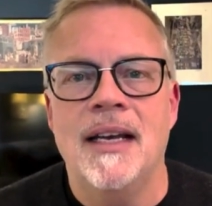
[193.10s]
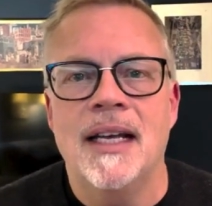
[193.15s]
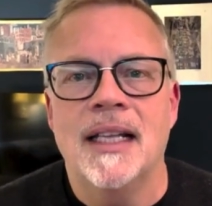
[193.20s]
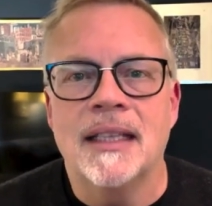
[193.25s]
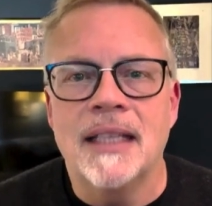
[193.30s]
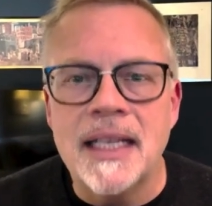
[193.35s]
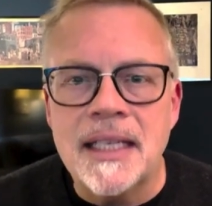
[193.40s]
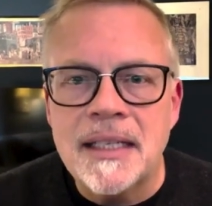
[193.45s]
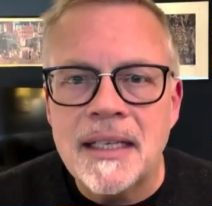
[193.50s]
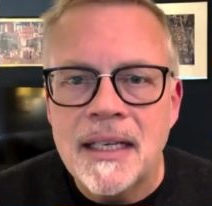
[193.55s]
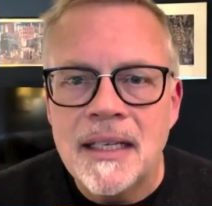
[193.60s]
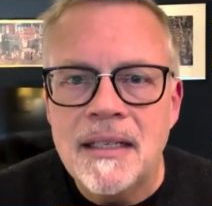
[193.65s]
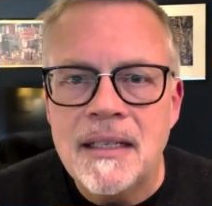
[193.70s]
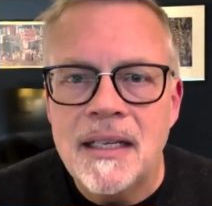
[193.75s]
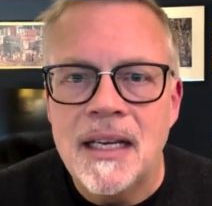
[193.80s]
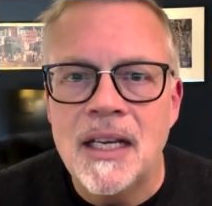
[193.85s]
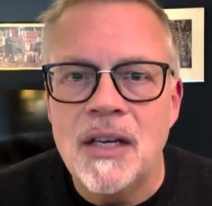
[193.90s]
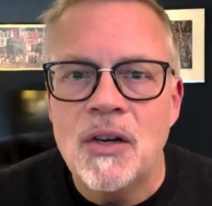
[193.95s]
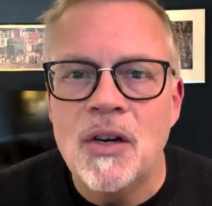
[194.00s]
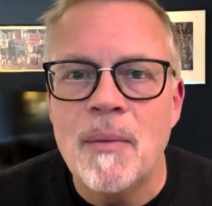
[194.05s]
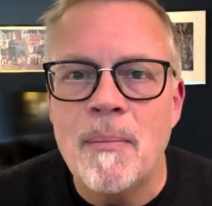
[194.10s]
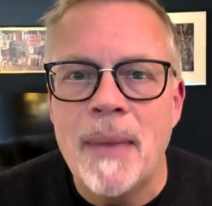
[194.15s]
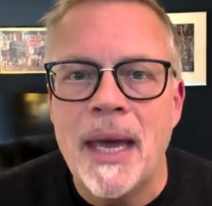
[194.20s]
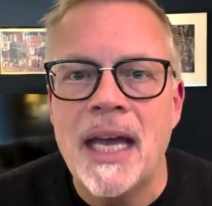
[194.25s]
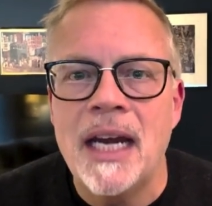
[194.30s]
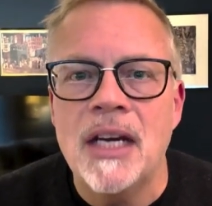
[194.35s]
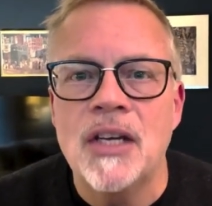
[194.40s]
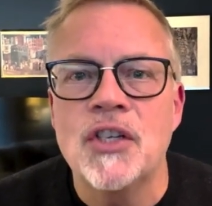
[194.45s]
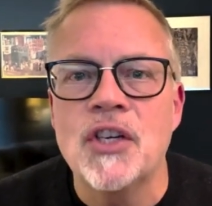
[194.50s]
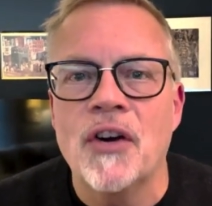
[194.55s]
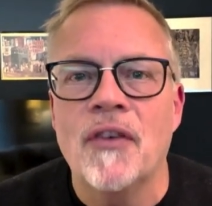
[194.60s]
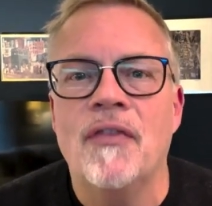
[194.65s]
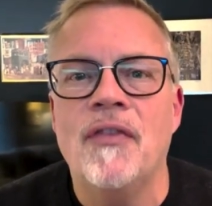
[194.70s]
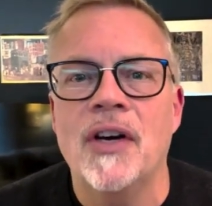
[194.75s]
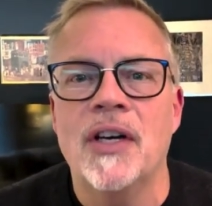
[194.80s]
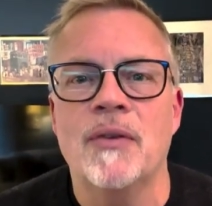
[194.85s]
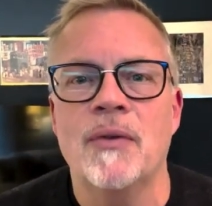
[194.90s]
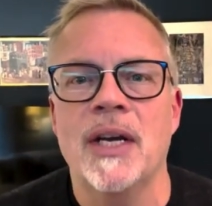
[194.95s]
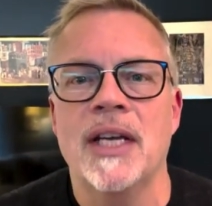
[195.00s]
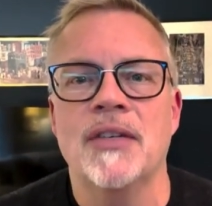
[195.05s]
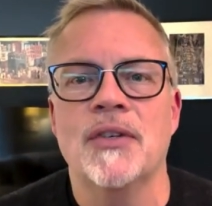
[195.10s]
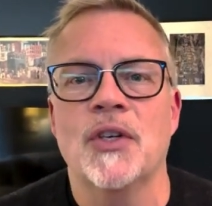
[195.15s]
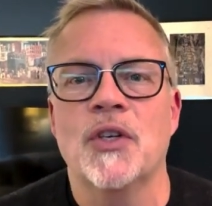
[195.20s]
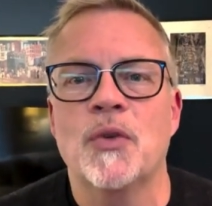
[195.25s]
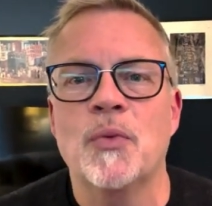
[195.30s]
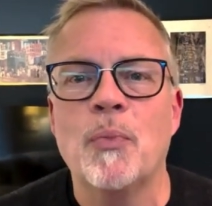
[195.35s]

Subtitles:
Let's continue to manage our fundraisers